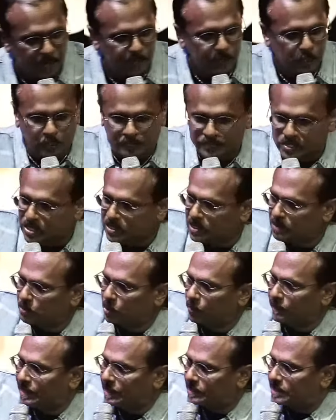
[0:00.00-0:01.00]
of you have seen the
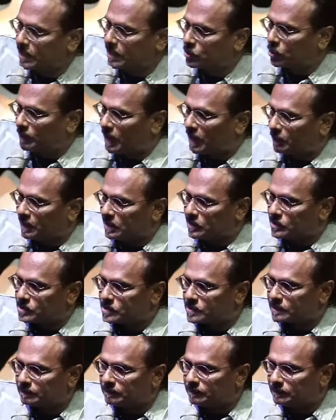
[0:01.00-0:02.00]
movie The Ten
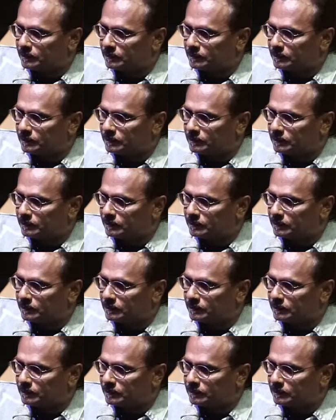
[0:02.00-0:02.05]
Commandments?